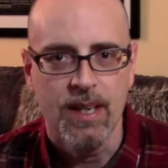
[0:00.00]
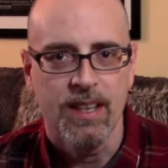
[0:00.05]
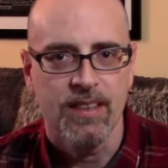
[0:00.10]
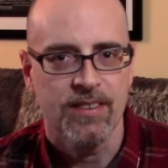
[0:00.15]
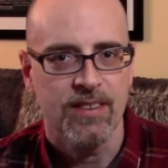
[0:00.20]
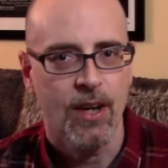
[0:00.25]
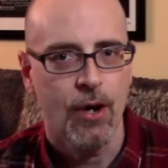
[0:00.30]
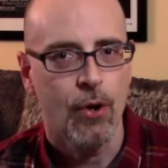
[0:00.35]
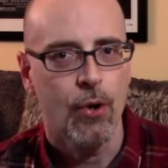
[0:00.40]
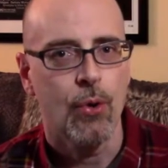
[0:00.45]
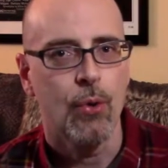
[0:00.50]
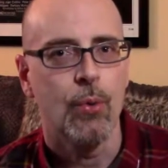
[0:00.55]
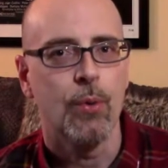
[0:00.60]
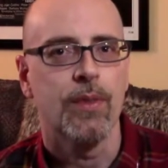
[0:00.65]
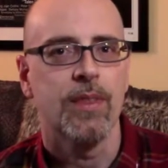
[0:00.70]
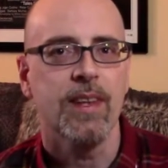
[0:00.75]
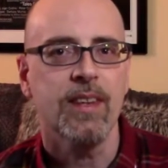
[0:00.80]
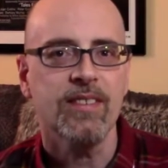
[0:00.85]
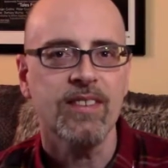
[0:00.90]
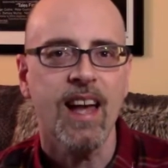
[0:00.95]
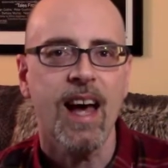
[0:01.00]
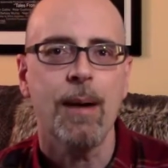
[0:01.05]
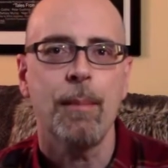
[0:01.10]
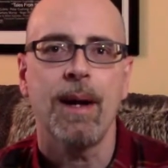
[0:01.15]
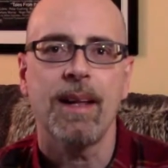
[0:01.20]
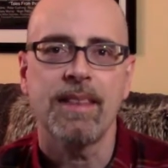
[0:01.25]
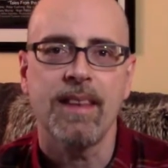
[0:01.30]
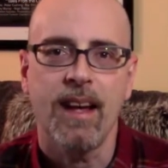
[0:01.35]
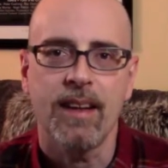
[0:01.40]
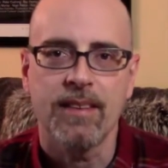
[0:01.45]
So this time
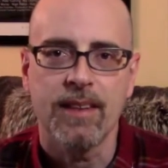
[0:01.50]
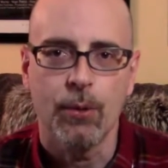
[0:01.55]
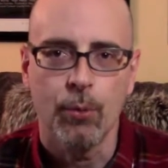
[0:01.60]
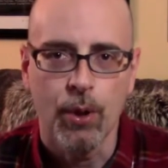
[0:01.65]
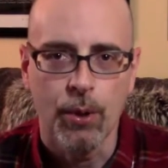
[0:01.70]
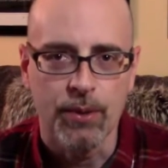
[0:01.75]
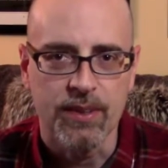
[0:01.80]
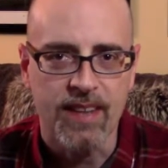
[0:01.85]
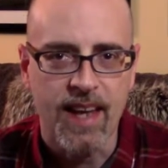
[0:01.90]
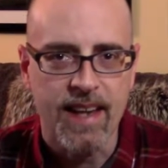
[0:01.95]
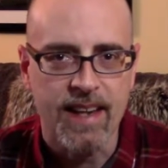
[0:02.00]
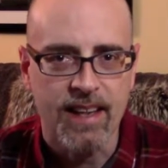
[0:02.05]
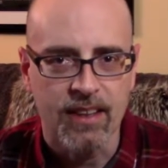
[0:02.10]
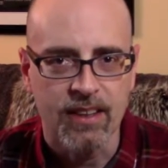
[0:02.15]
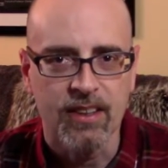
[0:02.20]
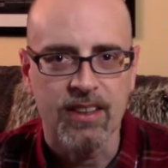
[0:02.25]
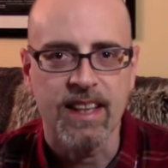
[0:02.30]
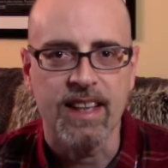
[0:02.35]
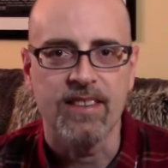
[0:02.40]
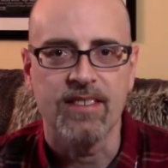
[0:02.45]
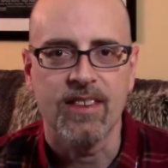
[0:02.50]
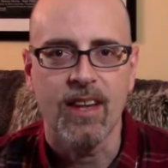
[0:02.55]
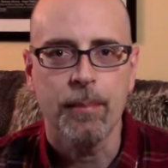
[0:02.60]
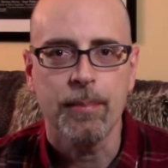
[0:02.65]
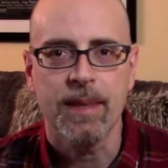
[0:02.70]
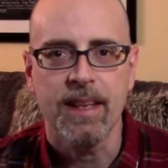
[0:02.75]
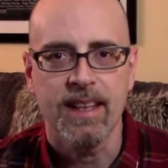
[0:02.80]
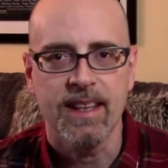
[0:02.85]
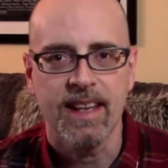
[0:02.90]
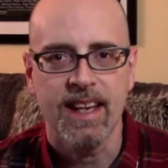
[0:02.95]
I thought that we would take a look at
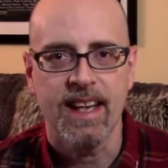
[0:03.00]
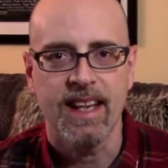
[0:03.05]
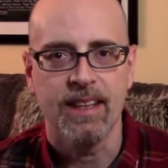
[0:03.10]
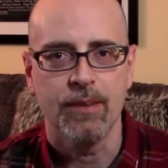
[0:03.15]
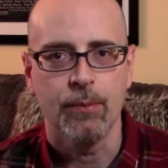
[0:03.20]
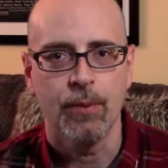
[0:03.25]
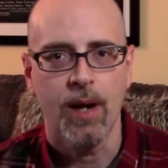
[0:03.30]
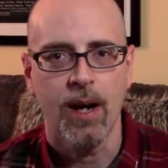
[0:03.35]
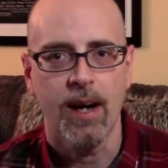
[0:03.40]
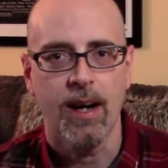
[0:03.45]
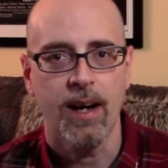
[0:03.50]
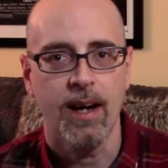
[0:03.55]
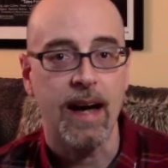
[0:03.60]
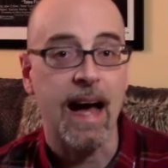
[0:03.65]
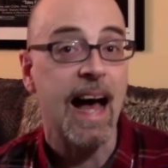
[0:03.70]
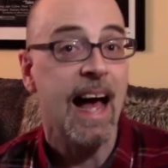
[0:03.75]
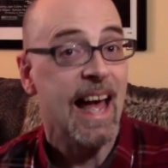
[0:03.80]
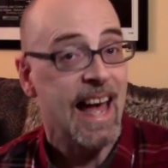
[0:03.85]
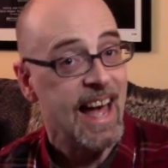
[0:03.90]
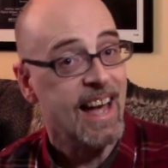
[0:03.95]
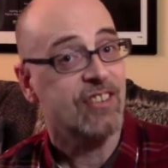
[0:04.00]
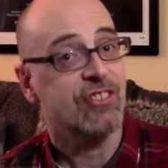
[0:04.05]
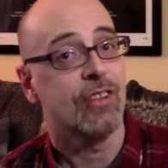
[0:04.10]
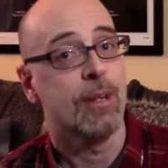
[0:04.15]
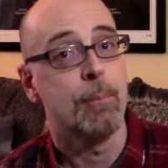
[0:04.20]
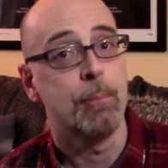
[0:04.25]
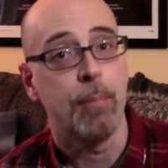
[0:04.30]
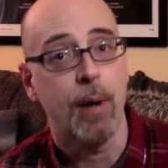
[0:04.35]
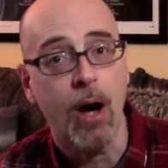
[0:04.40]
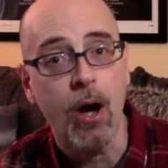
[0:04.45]
something that I
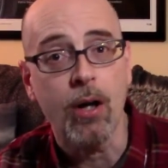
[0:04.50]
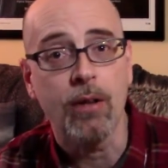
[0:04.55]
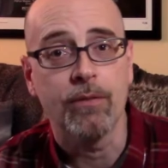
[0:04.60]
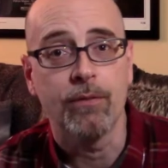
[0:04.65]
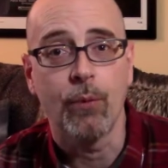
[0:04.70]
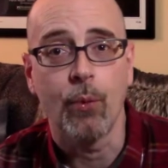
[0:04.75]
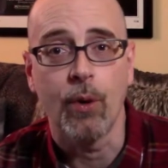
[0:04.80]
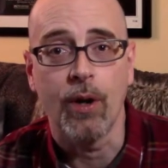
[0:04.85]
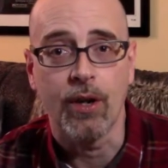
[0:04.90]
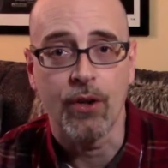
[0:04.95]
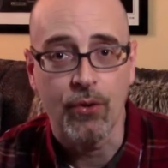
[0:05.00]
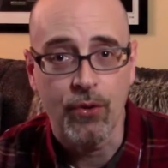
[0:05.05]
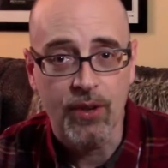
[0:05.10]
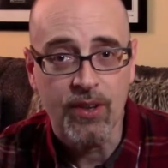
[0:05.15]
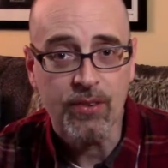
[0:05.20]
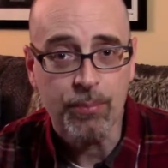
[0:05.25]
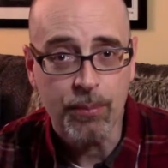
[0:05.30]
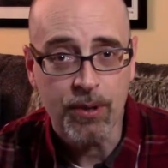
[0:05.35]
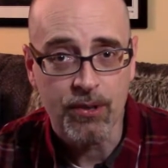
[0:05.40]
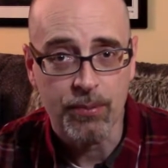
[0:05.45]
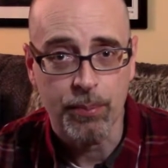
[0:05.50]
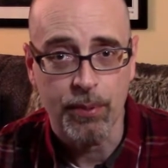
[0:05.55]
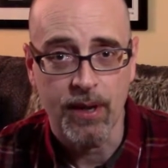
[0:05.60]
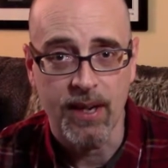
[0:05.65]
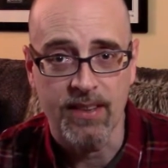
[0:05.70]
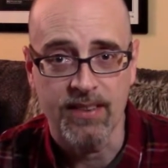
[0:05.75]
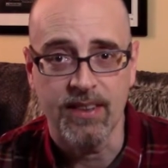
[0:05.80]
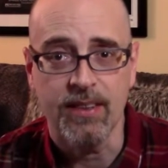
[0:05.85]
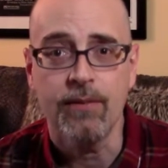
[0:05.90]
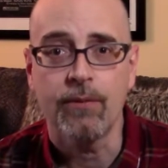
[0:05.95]
actually bought for a Christmas
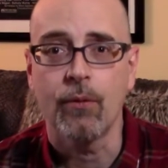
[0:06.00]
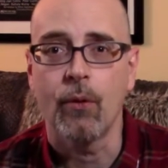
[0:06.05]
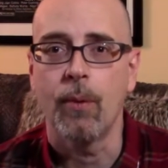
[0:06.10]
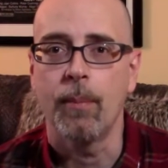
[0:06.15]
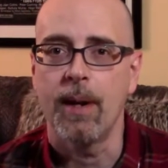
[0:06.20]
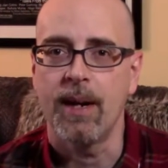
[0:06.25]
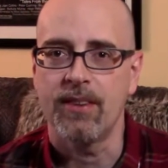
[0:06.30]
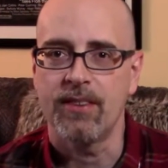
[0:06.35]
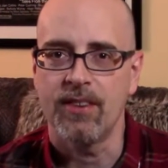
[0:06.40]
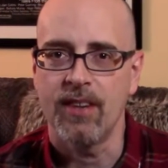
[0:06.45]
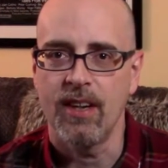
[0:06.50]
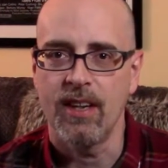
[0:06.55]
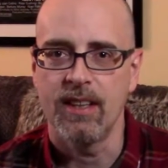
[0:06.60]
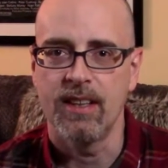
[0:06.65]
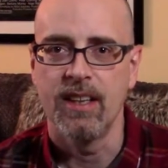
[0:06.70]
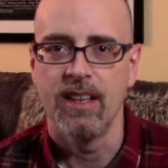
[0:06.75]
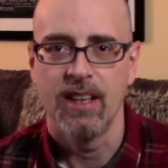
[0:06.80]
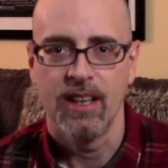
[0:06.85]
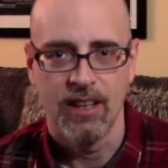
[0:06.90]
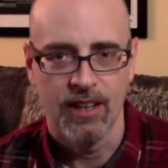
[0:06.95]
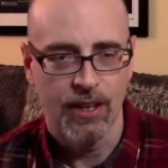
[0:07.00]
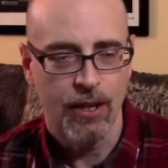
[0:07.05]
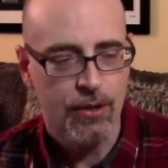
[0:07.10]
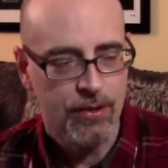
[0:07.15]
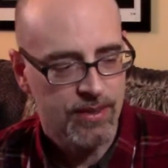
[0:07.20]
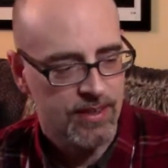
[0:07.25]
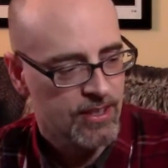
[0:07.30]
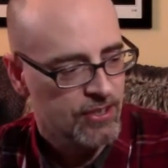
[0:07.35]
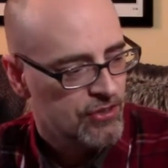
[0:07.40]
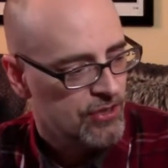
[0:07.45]
present for my son
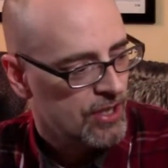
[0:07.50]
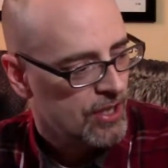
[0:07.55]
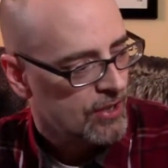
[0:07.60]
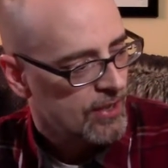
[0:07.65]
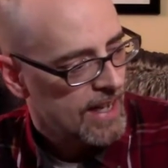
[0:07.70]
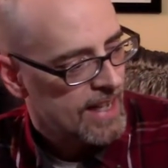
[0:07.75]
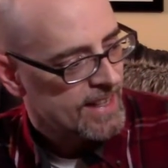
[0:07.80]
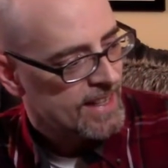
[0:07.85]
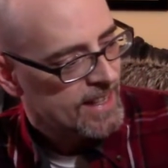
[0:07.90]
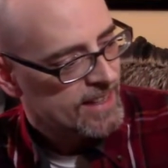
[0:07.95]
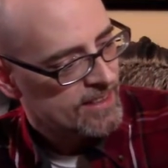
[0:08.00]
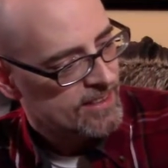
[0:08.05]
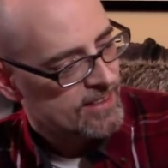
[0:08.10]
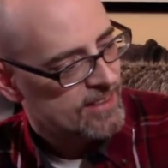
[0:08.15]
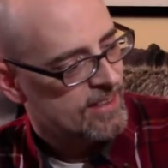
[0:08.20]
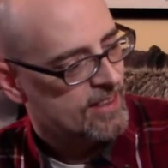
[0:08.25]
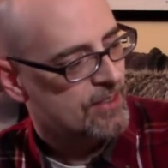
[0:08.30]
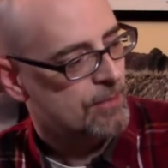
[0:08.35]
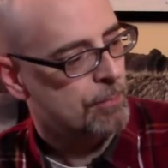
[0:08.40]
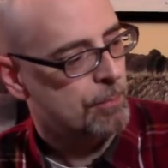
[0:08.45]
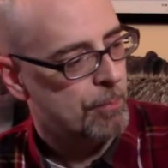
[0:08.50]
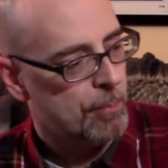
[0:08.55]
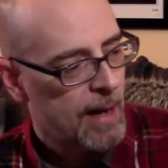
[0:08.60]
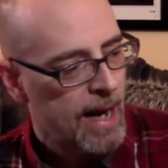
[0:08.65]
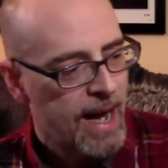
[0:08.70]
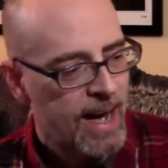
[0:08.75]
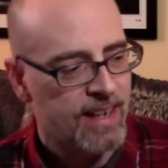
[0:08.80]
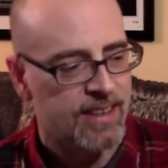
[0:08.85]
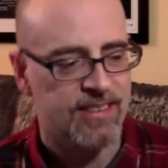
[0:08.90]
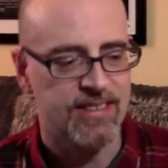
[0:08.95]
Luke this year, and that is this
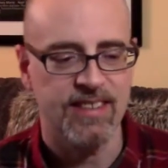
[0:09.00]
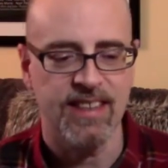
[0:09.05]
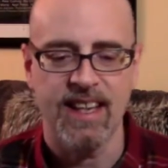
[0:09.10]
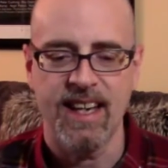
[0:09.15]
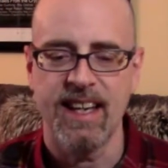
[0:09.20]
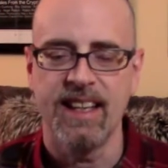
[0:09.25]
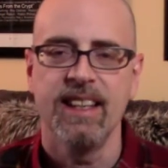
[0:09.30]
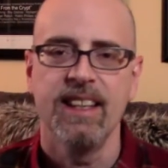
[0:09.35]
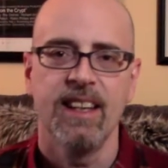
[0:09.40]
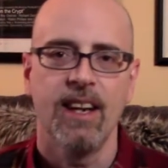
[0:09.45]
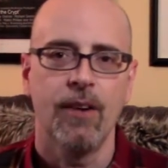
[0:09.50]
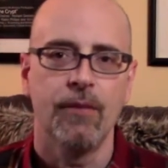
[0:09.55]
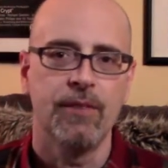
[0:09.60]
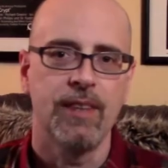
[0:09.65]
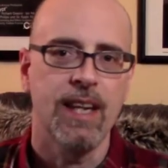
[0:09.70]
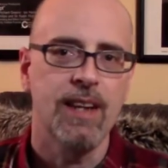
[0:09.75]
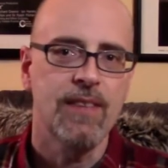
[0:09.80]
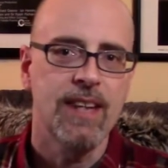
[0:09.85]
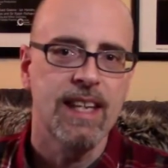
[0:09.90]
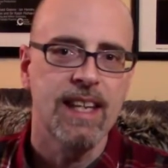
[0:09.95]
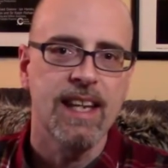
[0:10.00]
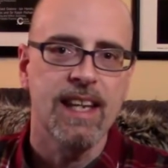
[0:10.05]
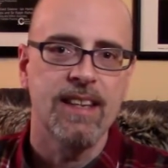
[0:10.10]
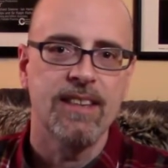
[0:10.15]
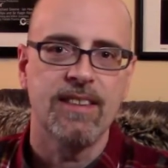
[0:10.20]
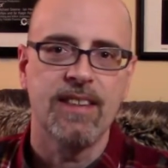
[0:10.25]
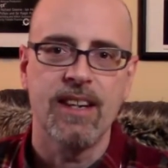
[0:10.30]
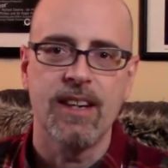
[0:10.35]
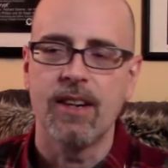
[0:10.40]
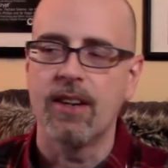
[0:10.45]
box set of
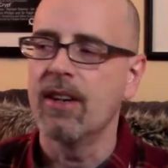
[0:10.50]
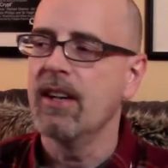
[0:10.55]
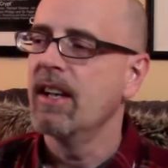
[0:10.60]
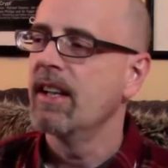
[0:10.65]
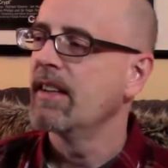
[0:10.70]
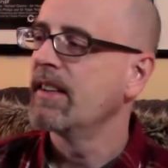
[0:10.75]
DVDs here.